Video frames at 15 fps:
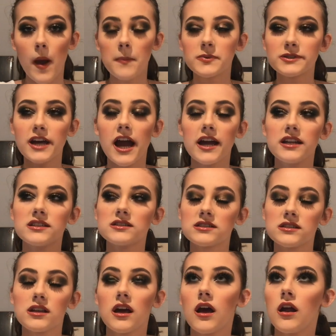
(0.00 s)
website,
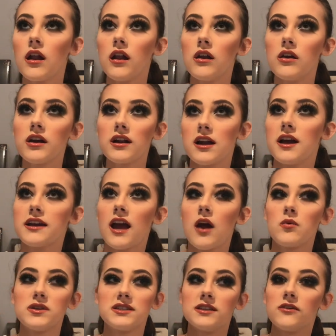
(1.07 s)
is look like
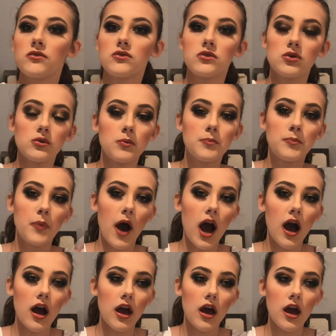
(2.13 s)
I received two
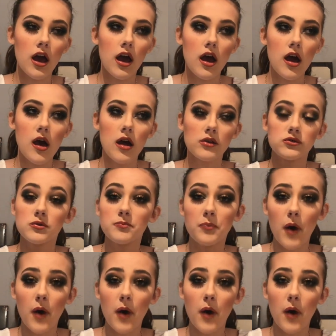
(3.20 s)
boxes